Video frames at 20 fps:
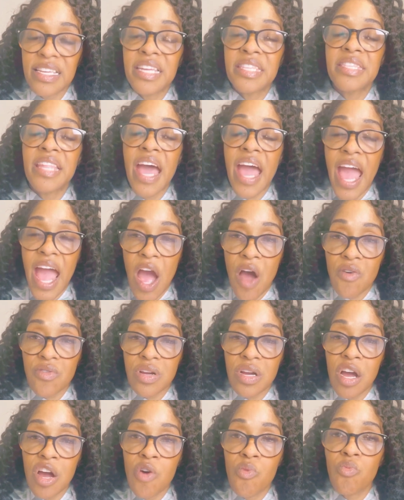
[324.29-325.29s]
And the
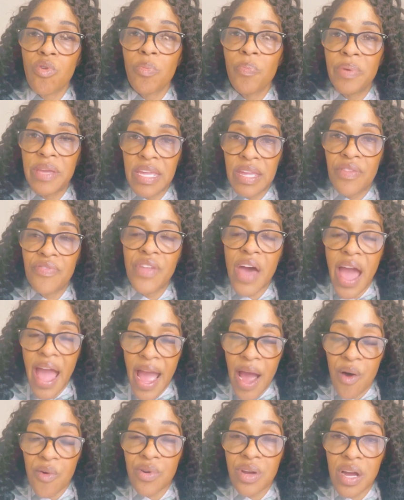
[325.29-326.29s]
outcome will be the
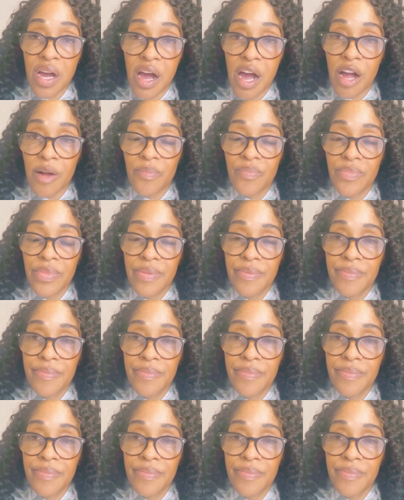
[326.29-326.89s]
outcome.